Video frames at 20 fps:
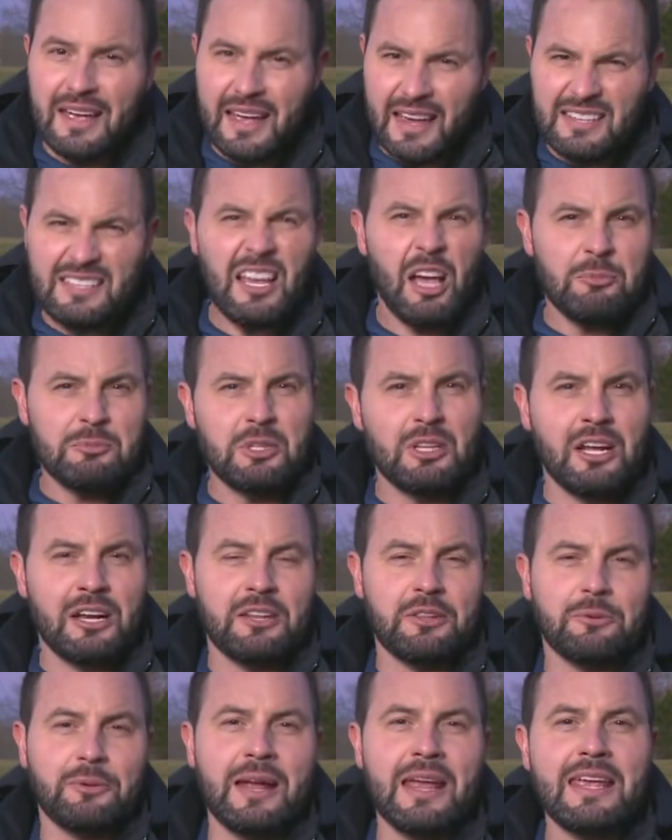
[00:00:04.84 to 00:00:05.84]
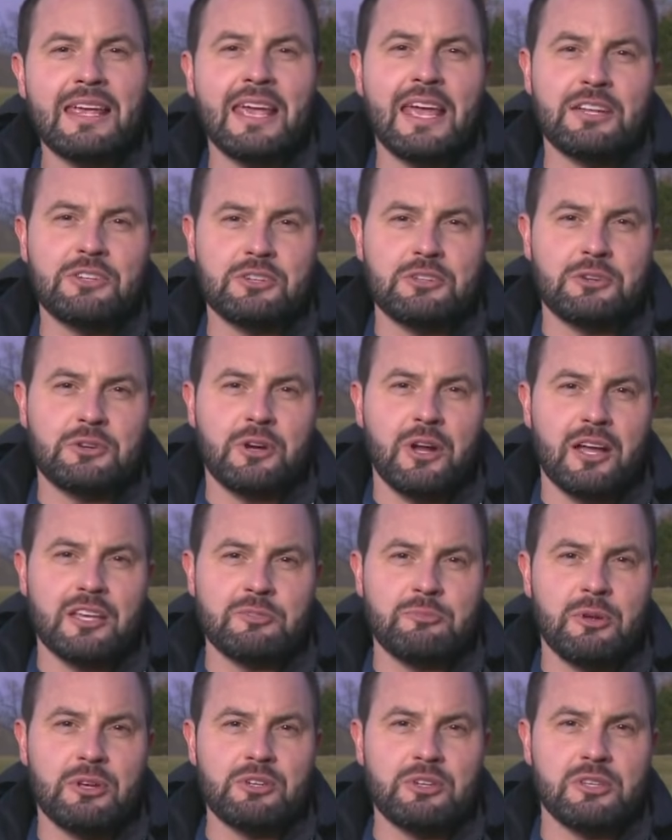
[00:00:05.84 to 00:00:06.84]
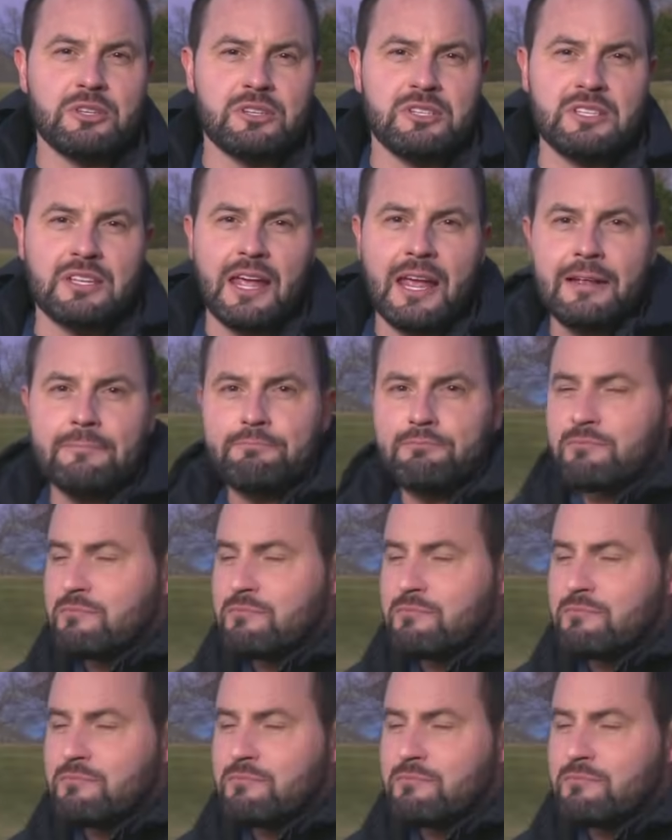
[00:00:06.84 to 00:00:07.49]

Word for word: has helped a lot of the rain gauges across much of the state.